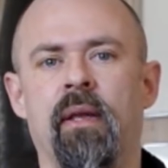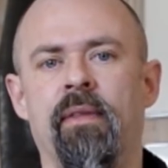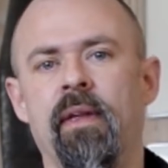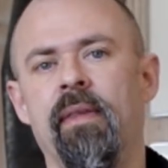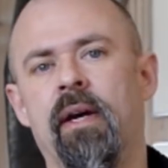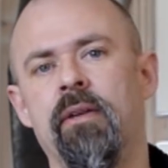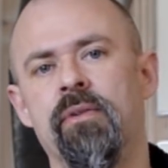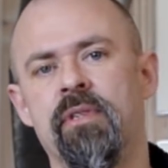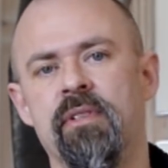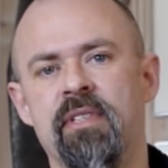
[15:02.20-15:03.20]
Then I
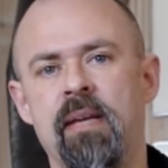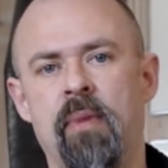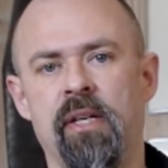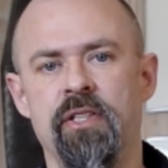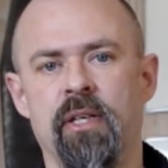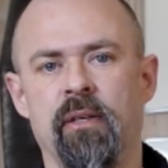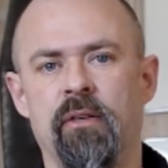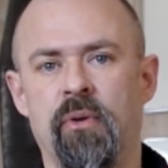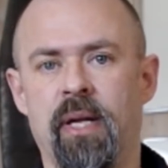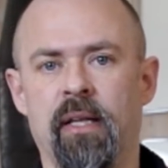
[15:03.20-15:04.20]
used steam engine
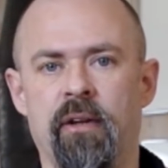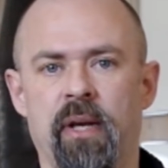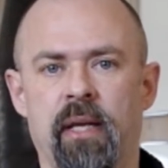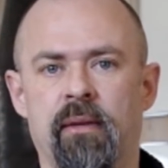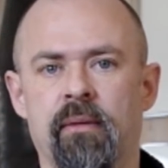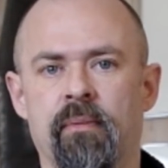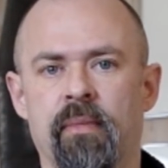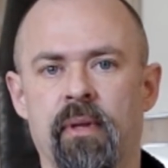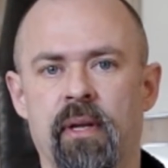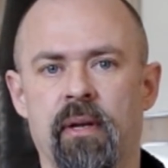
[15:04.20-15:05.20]
to calculate
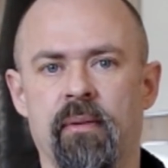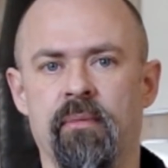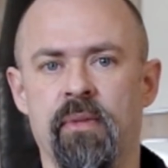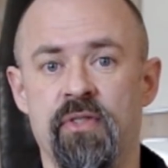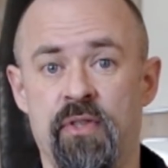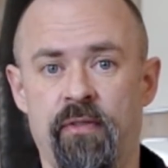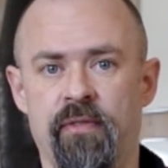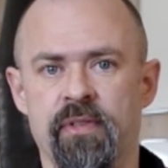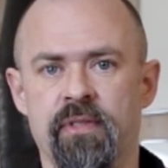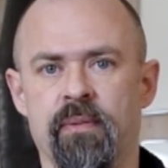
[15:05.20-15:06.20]
the
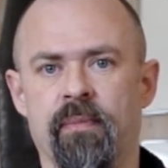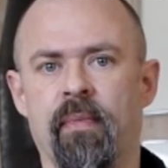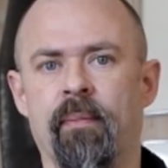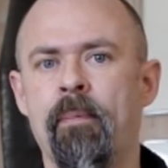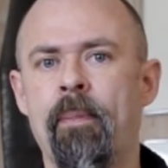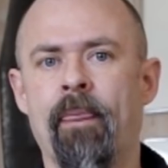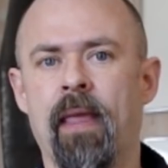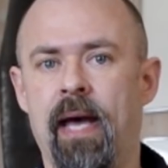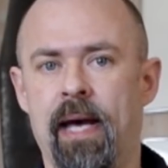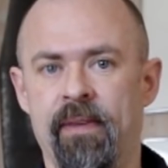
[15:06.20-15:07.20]
surface
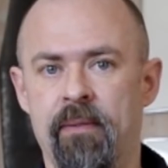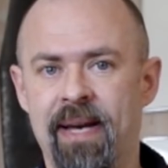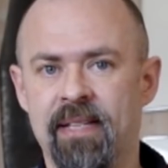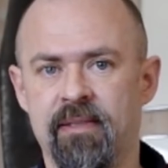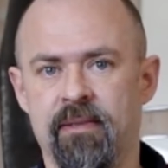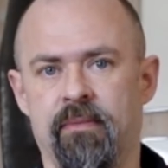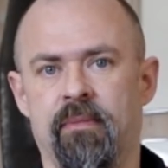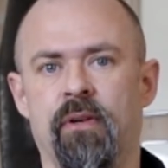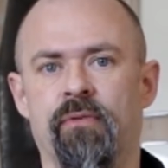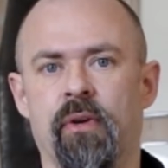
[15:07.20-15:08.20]
and the mass
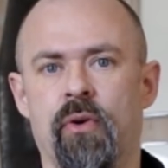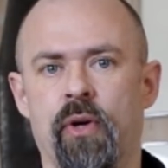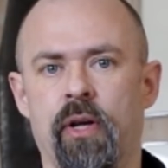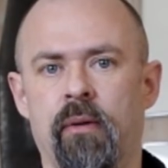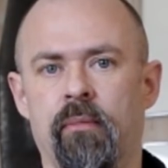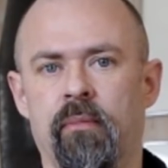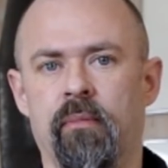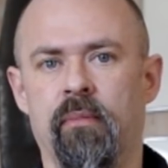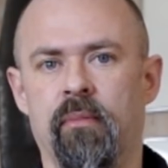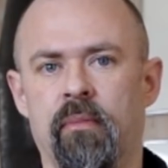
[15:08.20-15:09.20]
of the coil,
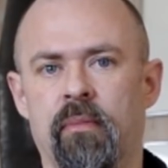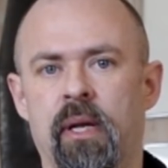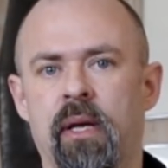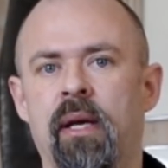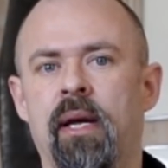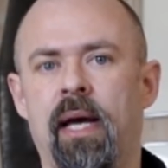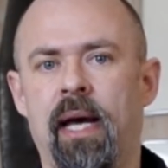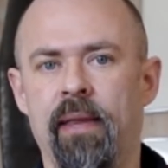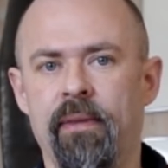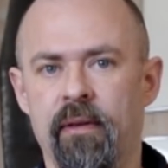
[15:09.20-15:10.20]

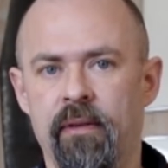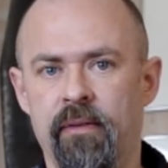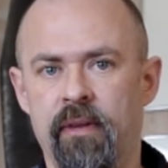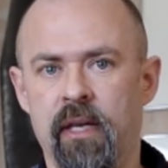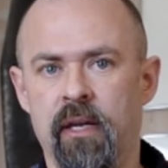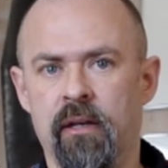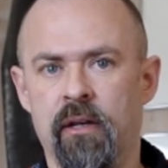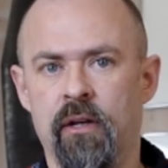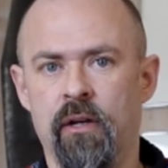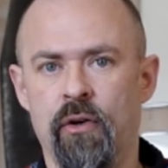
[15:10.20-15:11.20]
and the
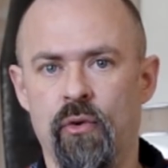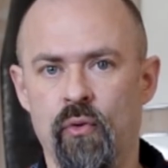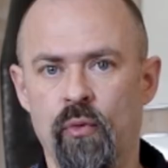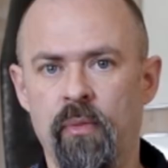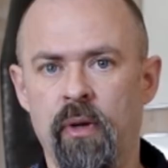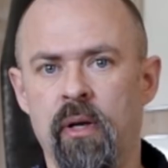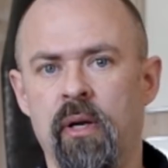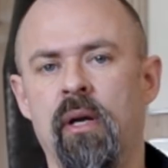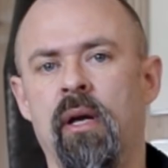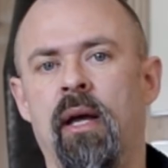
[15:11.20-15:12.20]
ohm,
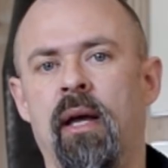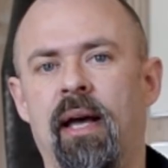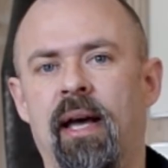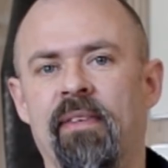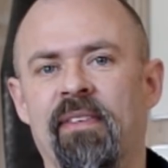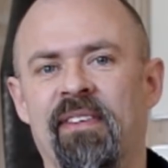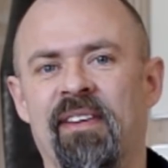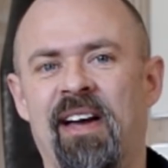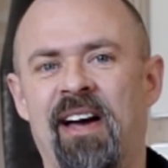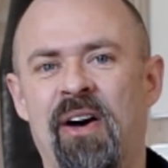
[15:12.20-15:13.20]
and
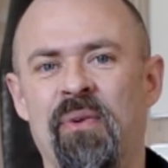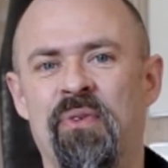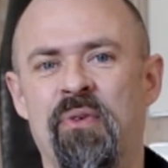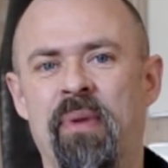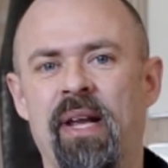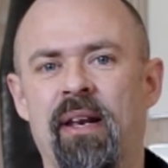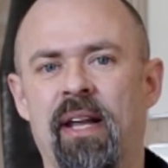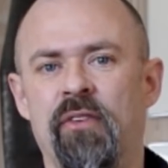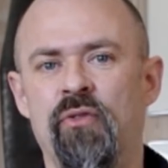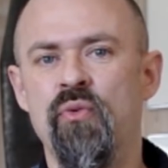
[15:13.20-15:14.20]
how to build
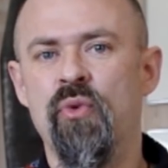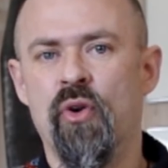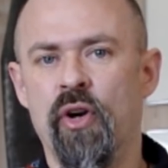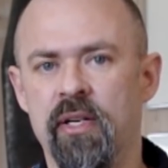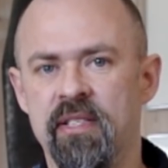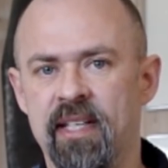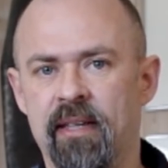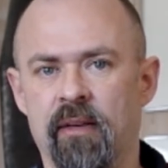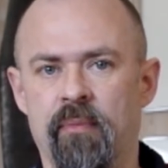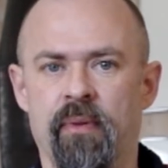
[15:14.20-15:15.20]
a two coil
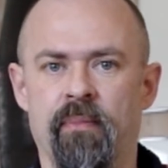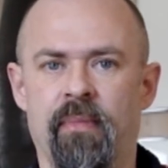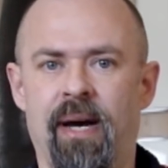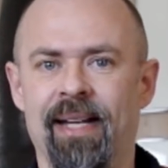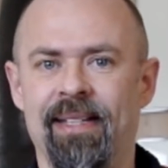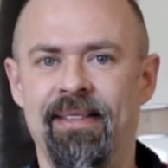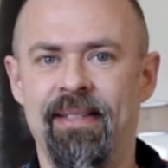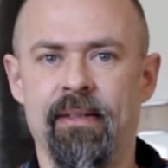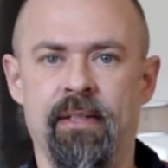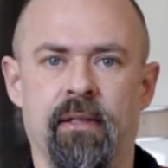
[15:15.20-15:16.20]
setup
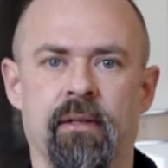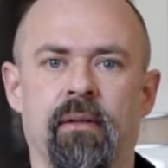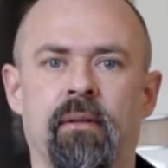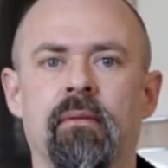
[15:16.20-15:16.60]
identical